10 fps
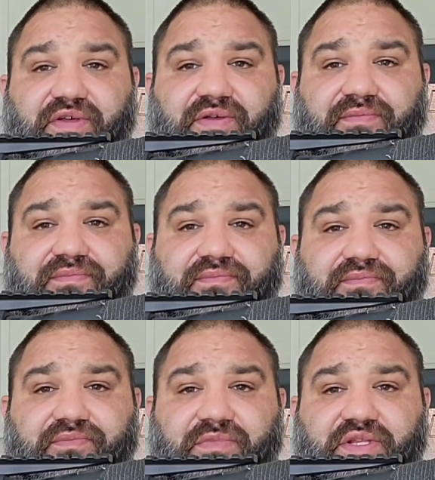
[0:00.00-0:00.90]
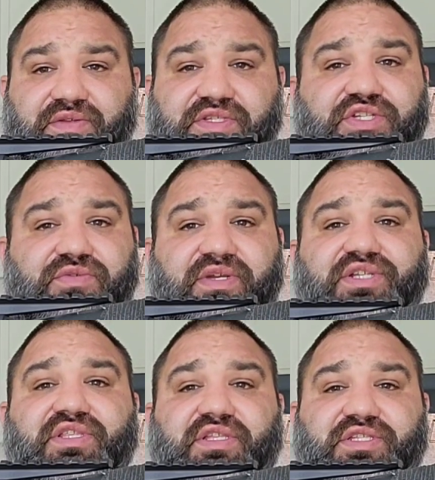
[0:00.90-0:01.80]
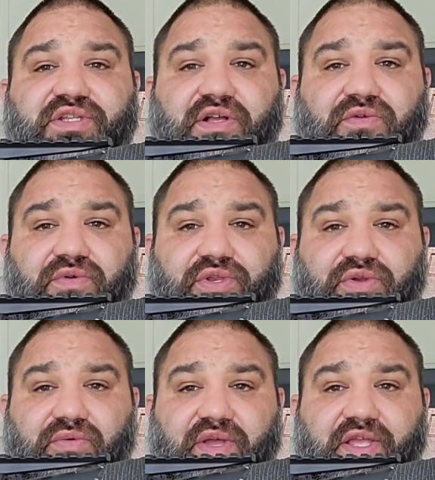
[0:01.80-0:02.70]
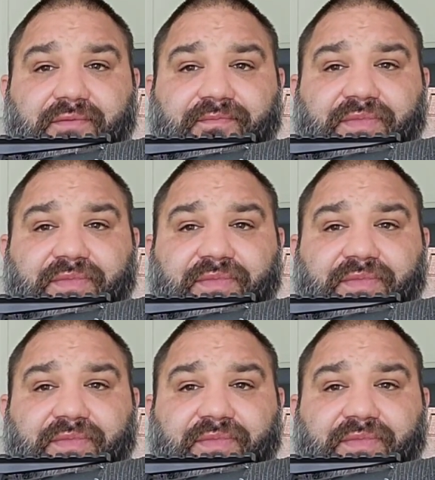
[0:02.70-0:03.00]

a situation that's not going your way